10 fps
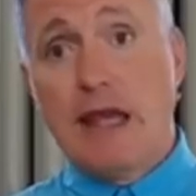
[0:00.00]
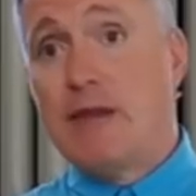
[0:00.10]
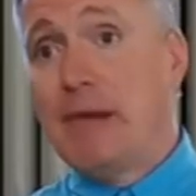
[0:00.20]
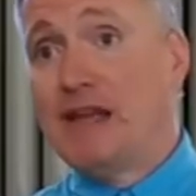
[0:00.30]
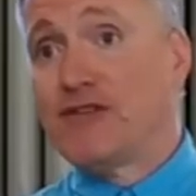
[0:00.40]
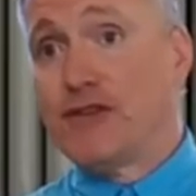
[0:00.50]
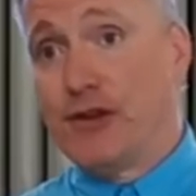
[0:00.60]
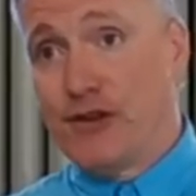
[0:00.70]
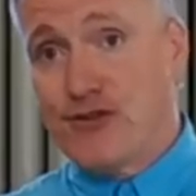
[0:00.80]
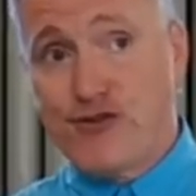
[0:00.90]
He means to
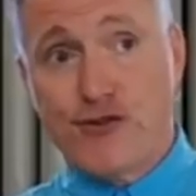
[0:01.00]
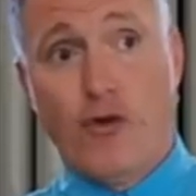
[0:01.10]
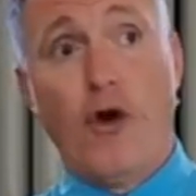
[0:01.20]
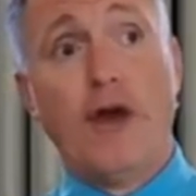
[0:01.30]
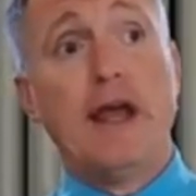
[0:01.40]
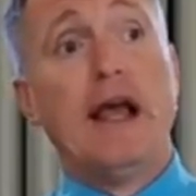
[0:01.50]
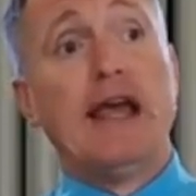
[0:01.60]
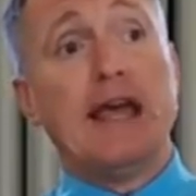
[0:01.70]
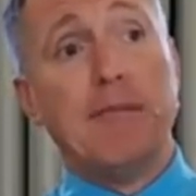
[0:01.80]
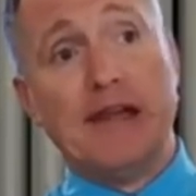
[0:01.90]
destroy.
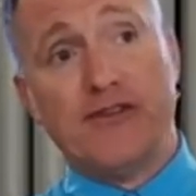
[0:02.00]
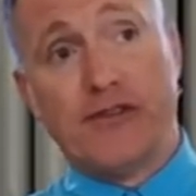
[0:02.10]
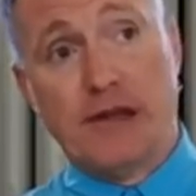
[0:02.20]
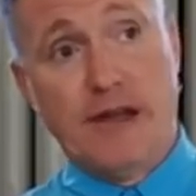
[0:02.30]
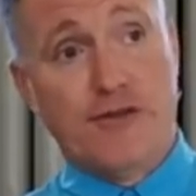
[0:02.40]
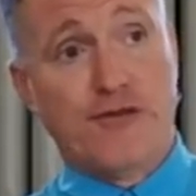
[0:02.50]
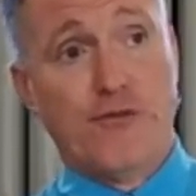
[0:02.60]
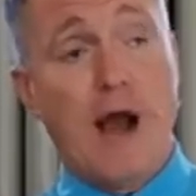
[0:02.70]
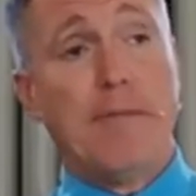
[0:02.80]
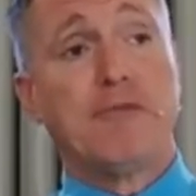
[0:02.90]
He means to
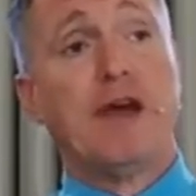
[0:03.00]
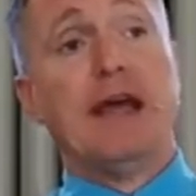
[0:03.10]
disrupt.